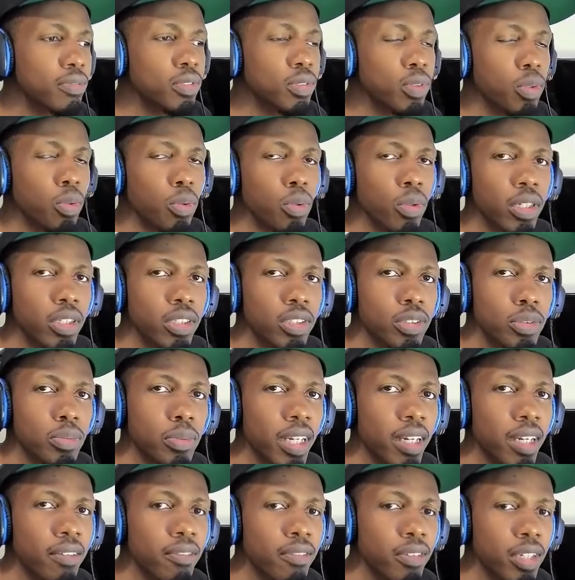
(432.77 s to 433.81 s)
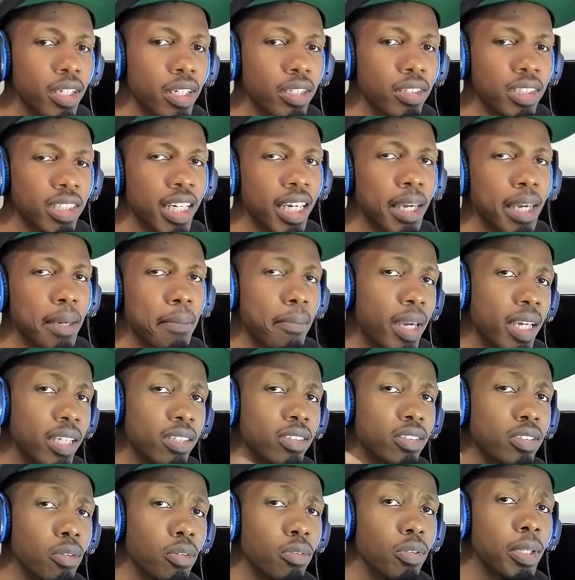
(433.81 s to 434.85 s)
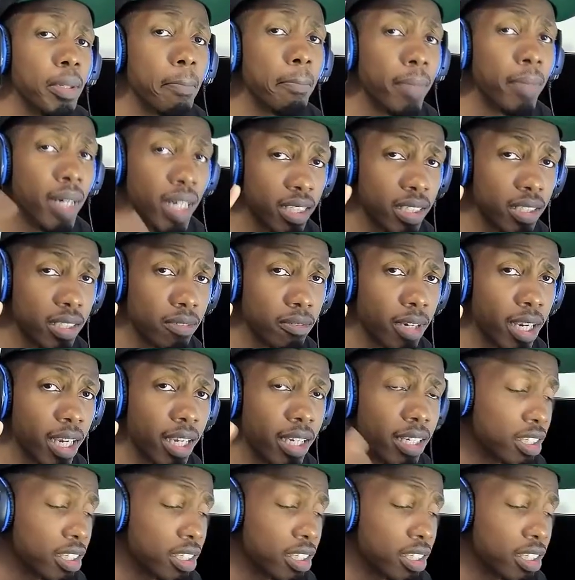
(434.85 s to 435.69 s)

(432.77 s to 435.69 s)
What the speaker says: towards whatever they're saying based on the money, right?